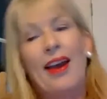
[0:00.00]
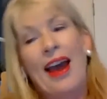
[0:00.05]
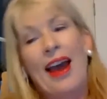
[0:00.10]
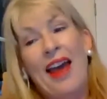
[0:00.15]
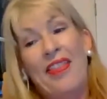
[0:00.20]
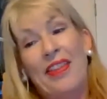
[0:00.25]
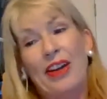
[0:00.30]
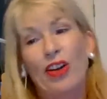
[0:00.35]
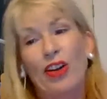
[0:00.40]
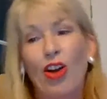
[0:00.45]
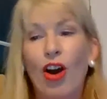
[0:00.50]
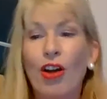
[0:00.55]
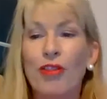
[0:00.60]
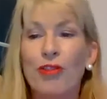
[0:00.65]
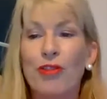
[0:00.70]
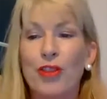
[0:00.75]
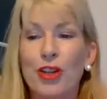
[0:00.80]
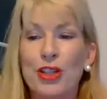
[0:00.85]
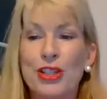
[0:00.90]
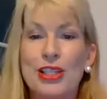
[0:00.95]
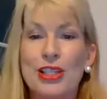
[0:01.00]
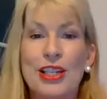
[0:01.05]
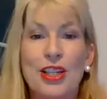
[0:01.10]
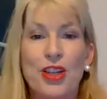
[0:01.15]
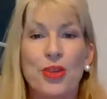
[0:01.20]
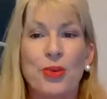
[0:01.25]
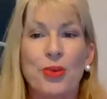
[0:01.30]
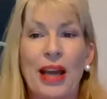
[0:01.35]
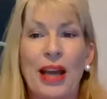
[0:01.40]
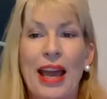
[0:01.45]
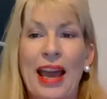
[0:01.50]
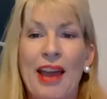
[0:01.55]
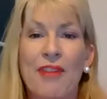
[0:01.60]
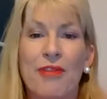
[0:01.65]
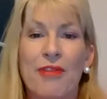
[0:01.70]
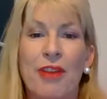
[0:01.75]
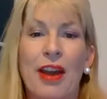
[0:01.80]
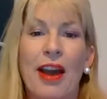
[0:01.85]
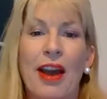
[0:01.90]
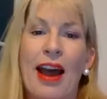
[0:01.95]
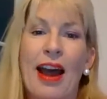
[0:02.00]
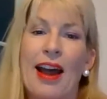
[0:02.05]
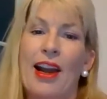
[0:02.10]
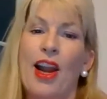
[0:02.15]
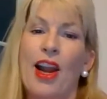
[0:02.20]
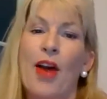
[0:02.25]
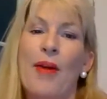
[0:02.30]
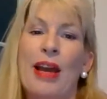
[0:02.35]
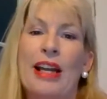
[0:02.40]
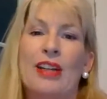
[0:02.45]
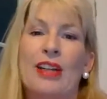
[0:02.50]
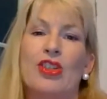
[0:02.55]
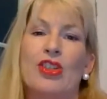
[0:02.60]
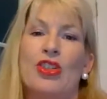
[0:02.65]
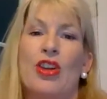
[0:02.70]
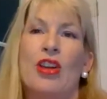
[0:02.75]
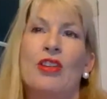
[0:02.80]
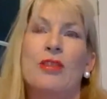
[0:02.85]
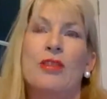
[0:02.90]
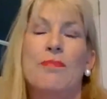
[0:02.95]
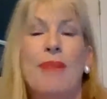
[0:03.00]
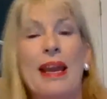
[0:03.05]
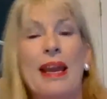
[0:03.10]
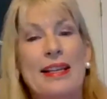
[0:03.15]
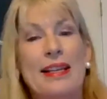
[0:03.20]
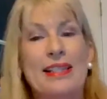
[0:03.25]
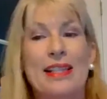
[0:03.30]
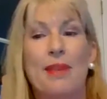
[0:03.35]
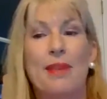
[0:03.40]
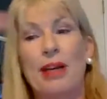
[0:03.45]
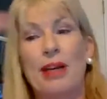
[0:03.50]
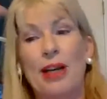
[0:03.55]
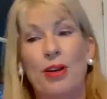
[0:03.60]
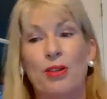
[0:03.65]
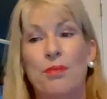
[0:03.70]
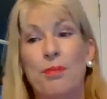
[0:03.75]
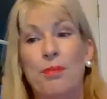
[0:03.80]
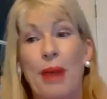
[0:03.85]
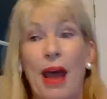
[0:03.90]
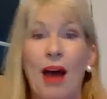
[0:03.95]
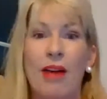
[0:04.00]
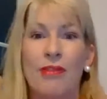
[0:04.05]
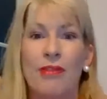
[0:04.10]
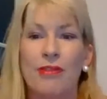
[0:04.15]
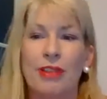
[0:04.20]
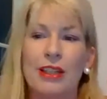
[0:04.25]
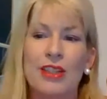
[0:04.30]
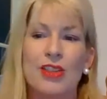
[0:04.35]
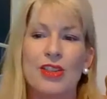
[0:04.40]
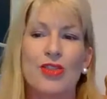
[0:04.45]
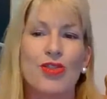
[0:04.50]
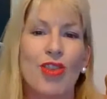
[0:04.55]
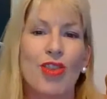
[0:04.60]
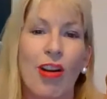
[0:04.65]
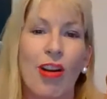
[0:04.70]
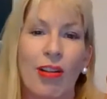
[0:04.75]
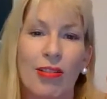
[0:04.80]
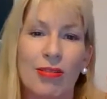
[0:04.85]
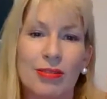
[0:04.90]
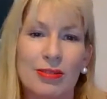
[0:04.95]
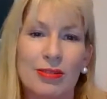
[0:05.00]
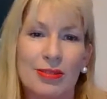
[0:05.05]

And then conversely, you will have a low angle shot making somebody look powerful and strong.